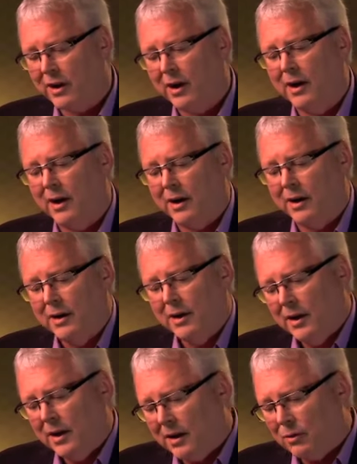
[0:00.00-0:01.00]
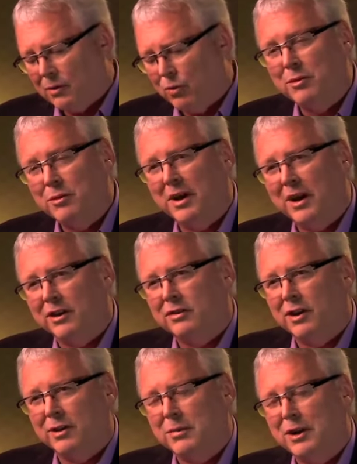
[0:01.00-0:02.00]
Ayer wrote
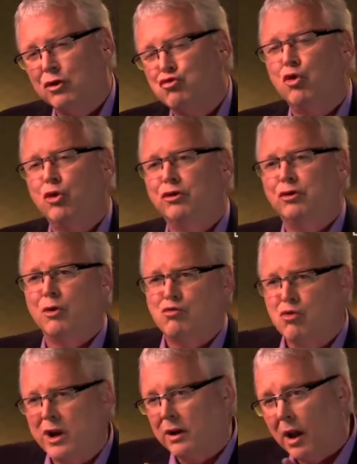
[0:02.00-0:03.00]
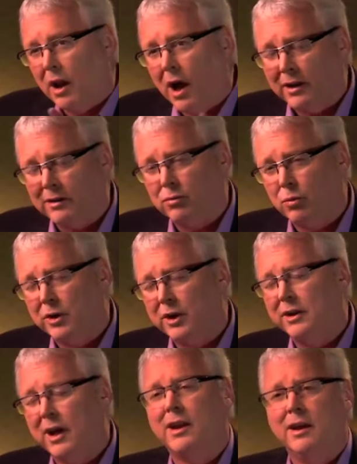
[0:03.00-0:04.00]
about being drawn to a red light when
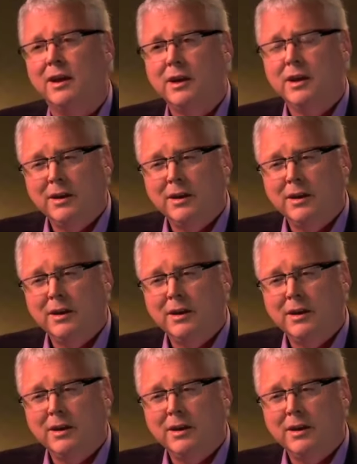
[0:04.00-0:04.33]
he'd had a